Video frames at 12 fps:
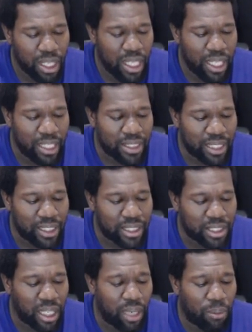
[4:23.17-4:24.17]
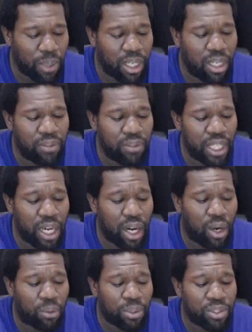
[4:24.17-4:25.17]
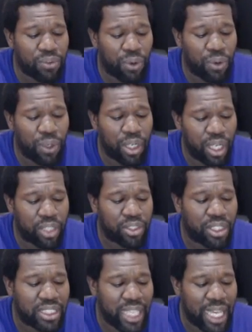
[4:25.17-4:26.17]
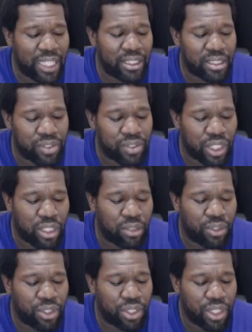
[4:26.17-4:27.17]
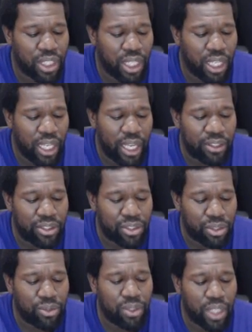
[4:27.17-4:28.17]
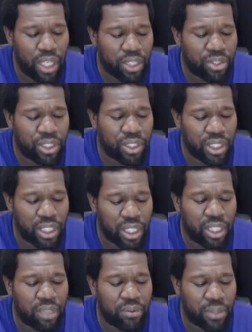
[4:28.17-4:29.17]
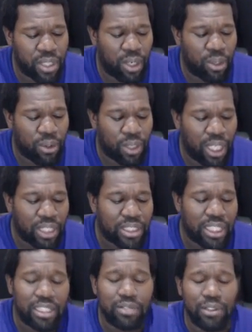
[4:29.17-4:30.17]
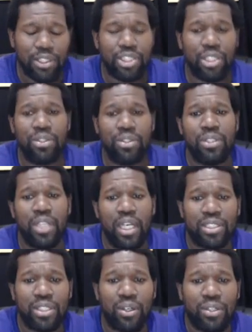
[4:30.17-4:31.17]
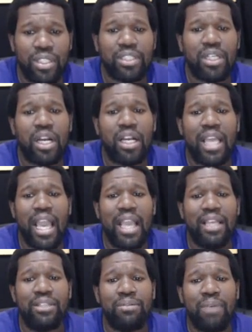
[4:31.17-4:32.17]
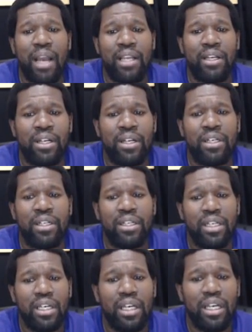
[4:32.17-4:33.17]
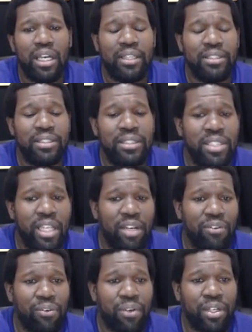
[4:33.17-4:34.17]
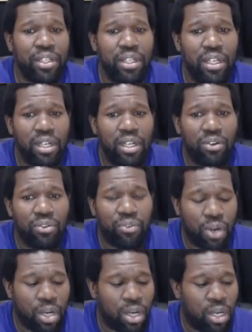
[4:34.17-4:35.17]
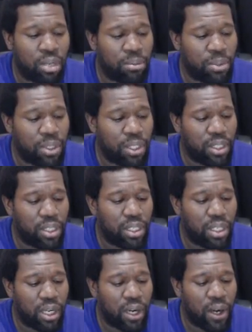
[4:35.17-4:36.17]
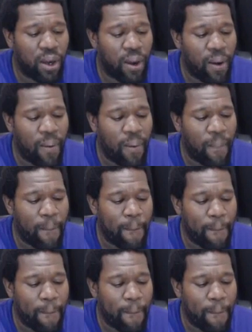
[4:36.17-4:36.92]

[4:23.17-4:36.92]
It said the sum whereof in all was 400 talents of silver and 200 of gold. So I just want to show you. So this Hyrcanus right here is different from the